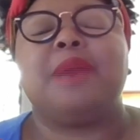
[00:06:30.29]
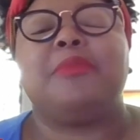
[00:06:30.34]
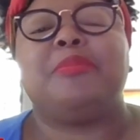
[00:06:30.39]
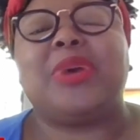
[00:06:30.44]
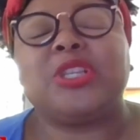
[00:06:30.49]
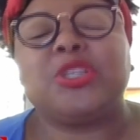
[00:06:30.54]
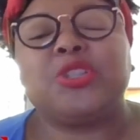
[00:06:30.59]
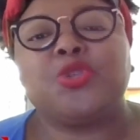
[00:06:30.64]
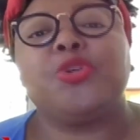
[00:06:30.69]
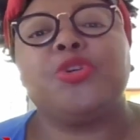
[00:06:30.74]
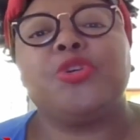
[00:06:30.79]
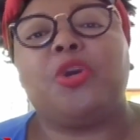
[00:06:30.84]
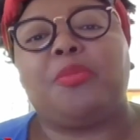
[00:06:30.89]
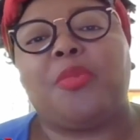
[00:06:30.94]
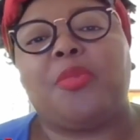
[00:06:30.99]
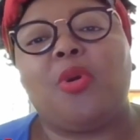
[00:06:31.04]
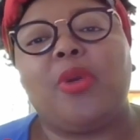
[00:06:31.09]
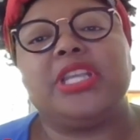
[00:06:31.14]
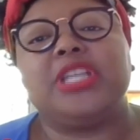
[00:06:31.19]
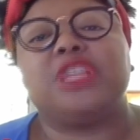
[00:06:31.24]
But to your
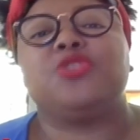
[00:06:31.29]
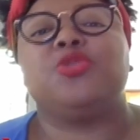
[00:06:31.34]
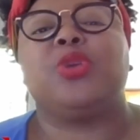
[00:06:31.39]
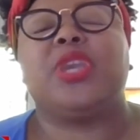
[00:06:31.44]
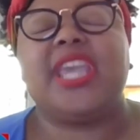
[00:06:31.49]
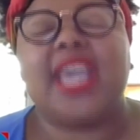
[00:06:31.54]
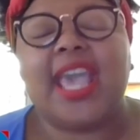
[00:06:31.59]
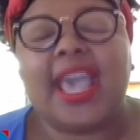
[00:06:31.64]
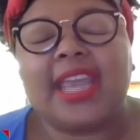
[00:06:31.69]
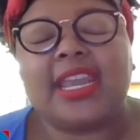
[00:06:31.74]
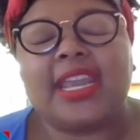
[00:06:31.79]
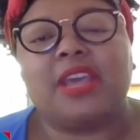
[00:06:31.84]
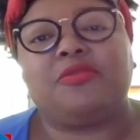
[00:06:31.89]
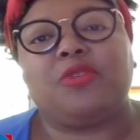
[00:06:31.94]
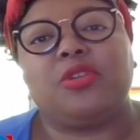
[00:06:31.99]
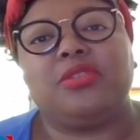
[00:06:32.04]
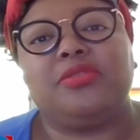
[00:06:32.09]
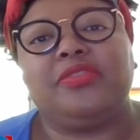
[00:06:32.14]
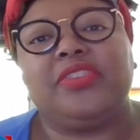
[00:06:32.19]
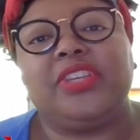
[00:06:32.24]
point, you can
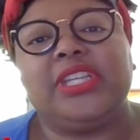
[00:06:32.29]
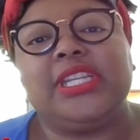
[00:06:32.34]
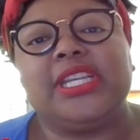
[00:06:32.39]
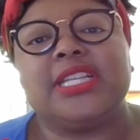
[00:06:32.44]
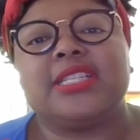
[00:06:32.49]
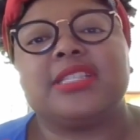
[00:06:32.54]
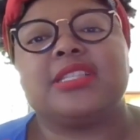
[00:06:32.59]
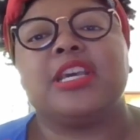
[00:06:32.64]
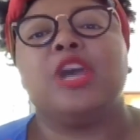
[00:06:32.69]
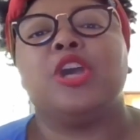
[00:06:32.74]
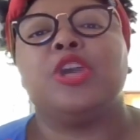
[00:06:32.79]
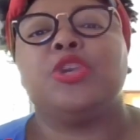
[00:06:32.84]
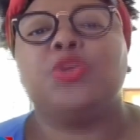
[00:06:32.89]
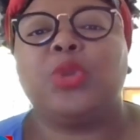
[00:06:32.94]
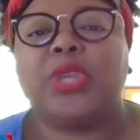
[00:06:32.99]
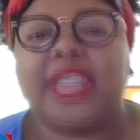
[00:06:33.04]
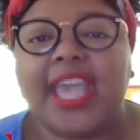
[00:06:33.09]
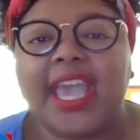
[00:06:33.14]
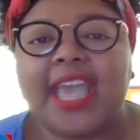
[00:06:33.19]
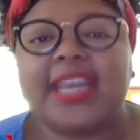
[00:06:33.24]
have convenience, you
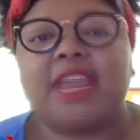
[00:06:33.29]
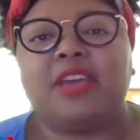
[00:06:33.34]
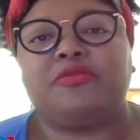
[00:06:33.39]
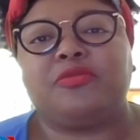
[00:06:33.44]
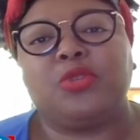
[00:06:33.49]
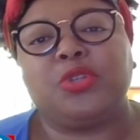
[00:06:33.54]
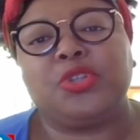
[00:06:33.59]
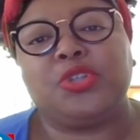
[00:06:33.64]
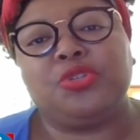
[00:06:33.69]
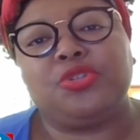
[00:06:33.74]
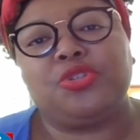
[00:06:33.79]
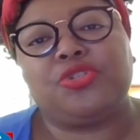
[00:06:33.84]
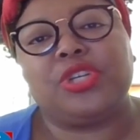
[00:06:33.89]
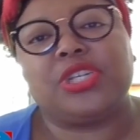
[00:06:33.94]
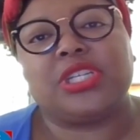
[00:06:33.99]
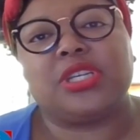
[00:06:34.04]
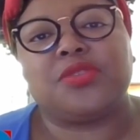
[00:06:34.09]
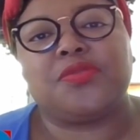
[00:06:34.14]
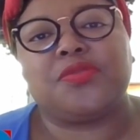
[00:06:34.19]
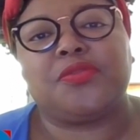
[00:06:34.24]
can have good,
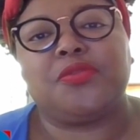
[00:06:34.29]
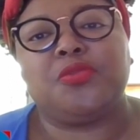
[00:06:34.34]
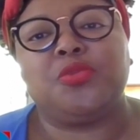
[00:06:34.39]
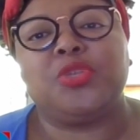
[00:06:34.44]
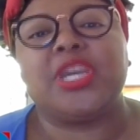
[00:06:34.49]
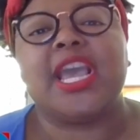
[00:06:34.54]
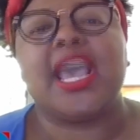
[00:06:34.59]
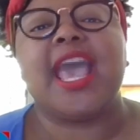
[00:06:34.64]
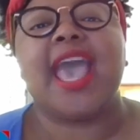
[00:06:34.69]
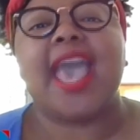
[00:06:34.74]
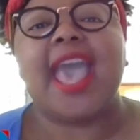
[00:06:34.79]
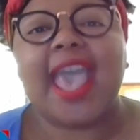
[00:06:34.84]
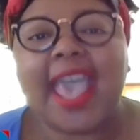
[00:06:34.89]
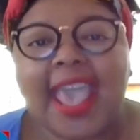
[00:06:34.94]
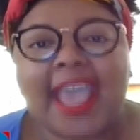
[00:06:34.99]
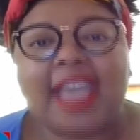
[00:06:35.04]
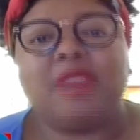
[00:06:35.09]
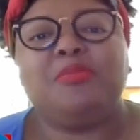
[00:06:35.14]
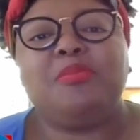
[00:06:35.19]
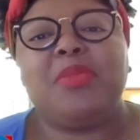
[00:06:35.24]
nutritious food,
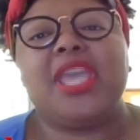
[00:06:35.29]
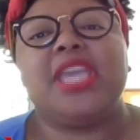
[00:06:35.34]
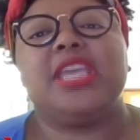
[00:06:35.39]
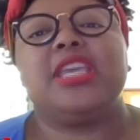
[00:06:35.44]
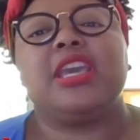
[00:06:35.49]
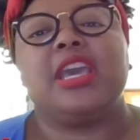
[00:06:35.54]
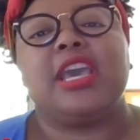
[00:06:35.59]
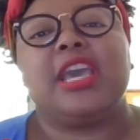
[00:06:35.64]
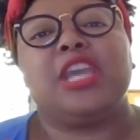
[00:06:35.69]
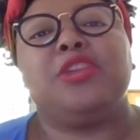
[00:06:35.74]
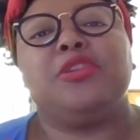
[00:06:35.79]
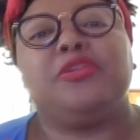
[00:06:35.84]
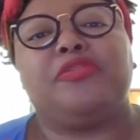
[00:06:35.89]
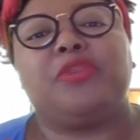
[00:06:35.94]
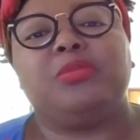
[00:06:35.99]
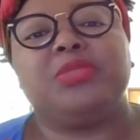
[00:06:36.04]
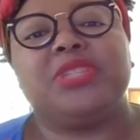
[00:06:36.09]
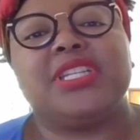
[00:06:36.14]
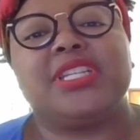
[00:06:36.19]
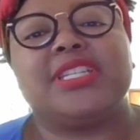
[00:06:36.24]
and make
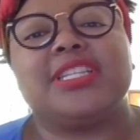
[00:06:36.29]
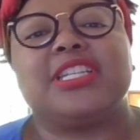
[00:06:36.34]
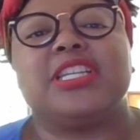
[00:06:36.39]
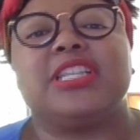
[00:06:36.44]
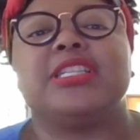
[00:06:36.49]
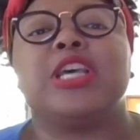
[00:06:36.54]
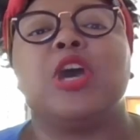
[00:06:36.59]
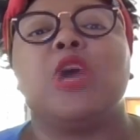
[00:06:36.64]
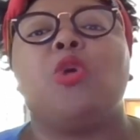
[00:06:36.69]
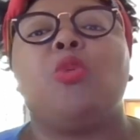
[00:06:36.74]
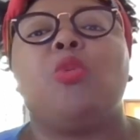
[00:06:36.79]
informed decisions.